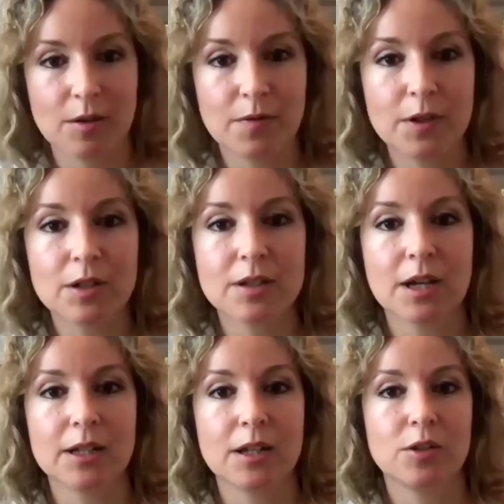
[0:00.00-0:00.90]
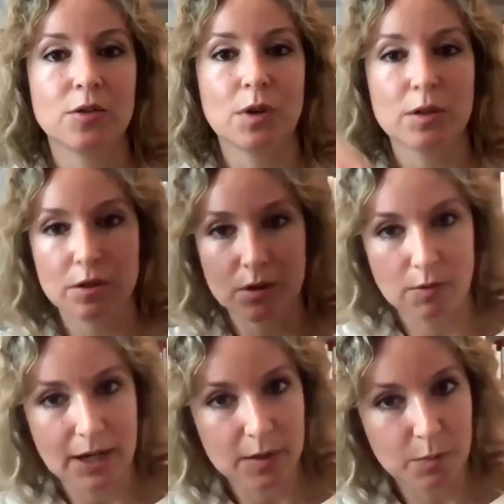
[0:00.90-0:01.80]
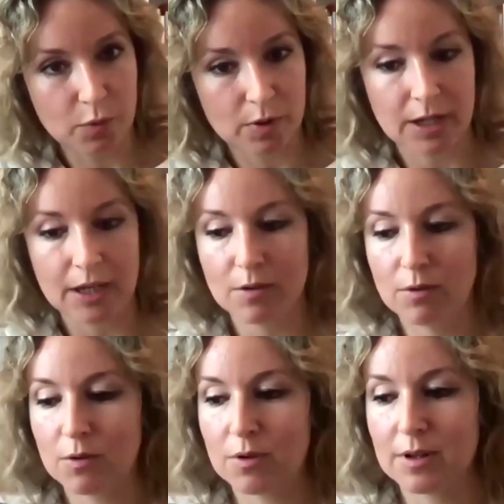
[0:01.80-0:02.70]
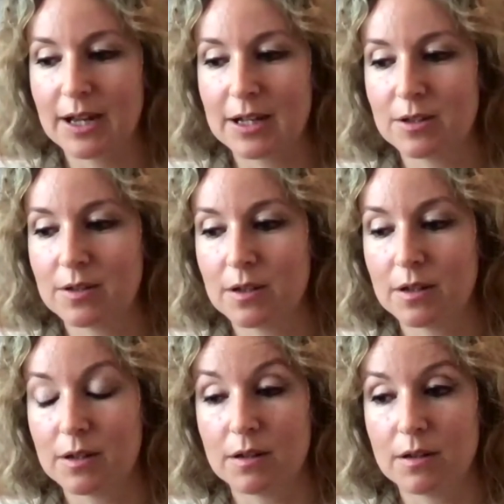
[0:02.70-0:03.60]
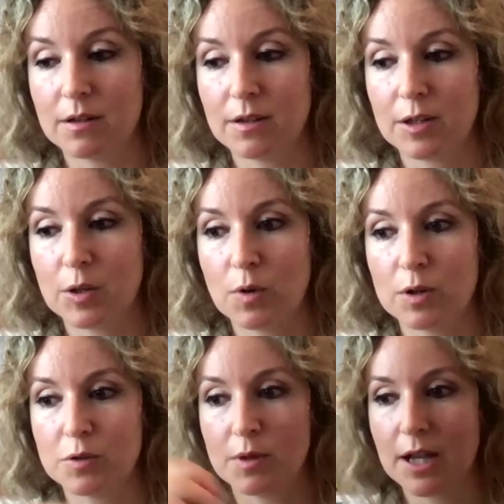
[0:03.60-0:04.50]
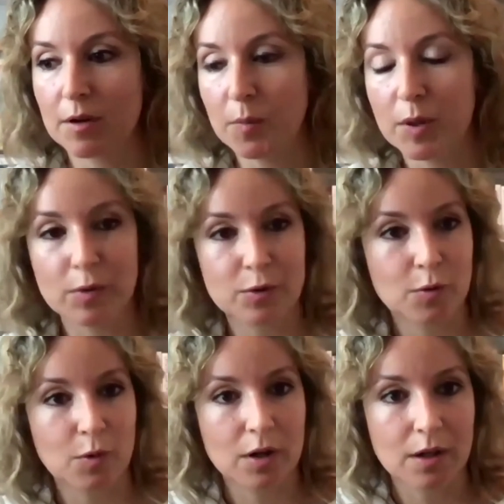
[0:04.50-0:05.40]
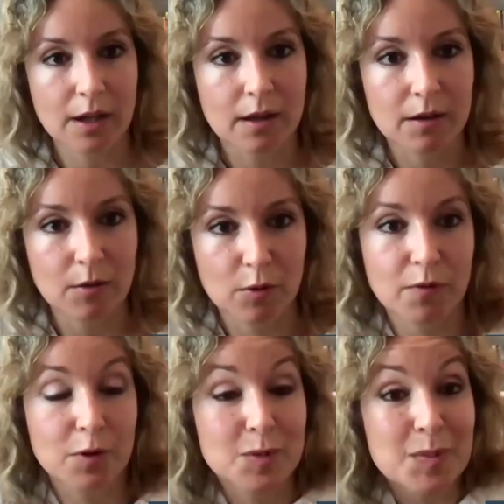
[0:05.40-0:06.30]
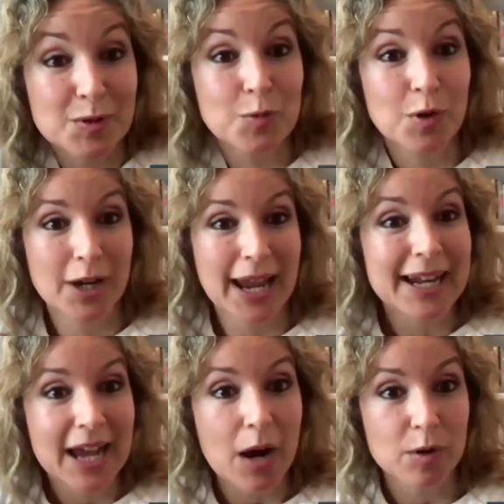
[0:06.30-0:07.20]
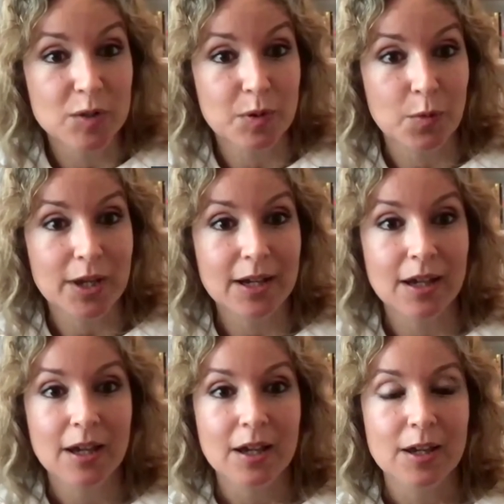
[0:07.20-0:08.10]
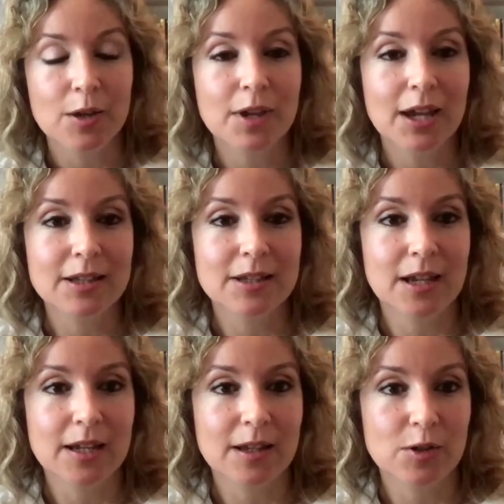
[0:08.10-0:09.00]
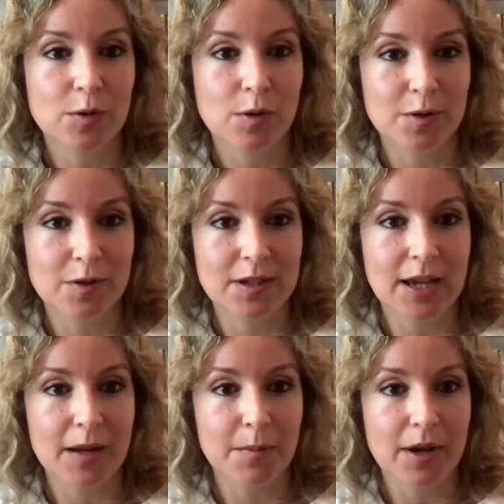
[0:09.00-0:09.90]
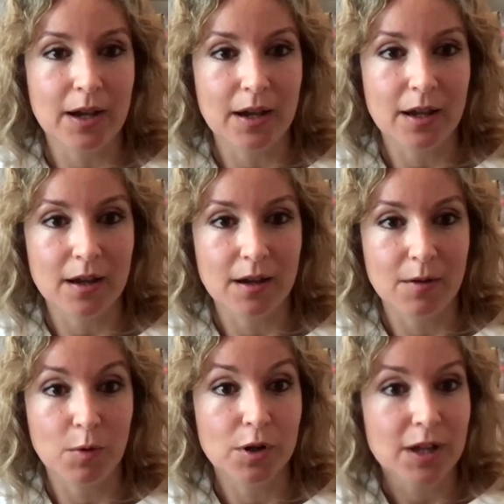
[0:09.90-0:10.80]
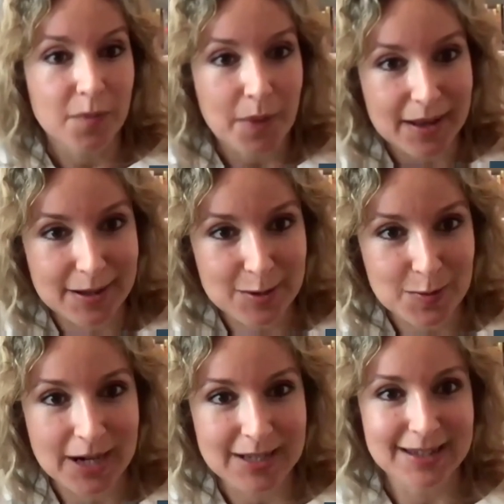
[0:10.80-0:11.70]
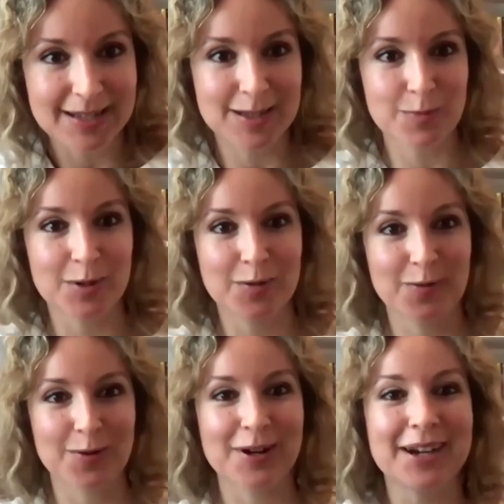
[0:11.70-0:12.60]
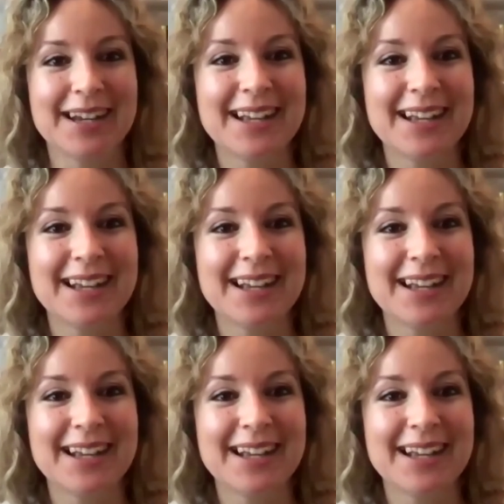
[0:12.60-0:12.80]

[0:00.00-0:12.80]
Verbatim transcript: So if you decide that you want to tolerate bullying or that uh, you want to allow now people to work uh, or force people to work 80 hours per week, you can say that you also stand by uh, work-life balance, right? That this is one of your